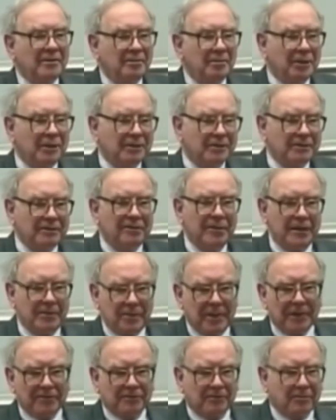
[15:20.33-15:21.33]
but they
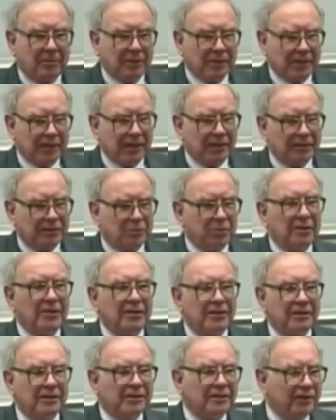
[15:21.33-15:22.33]
made some money last
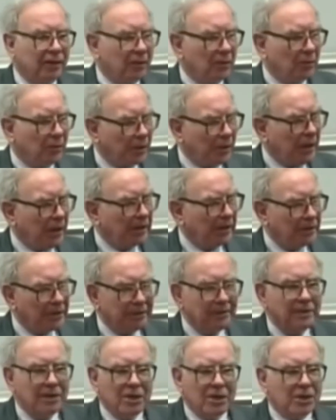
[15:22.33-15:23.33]
week and another one like it.
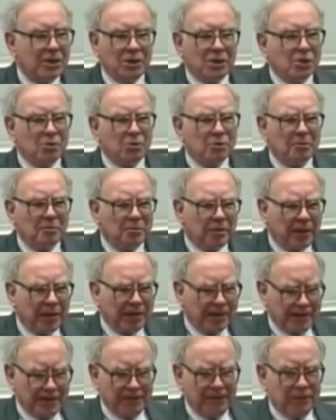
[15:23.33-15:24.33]
You wouldn't
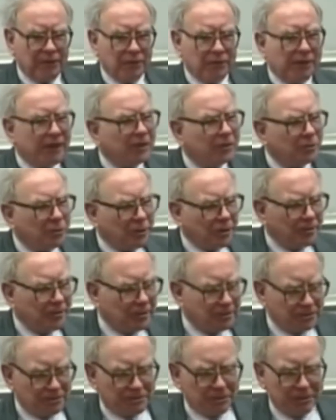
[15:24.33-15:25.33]
buy it if you only had 20
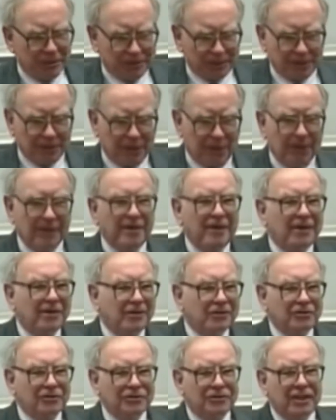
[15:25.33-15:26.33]
punches on that card.
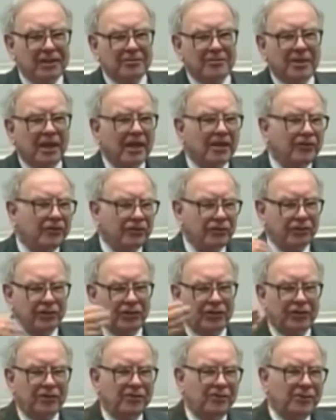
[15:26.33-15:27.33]
There's a temptation to
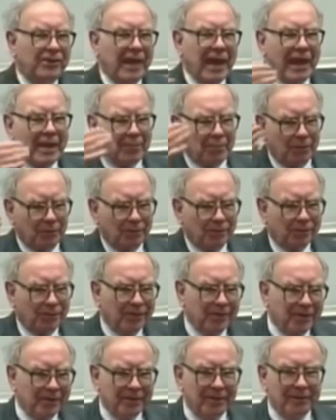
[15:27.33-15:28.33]
dabble,
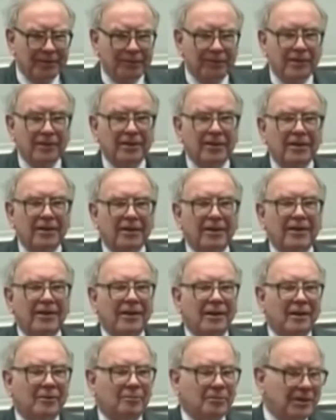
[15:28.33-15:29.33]

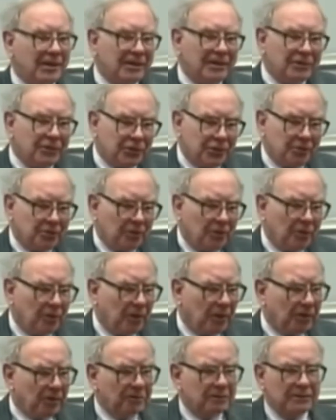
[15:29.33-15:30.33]
particularly during bull
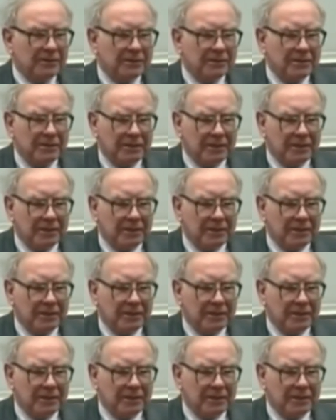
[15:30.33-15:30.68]
markets.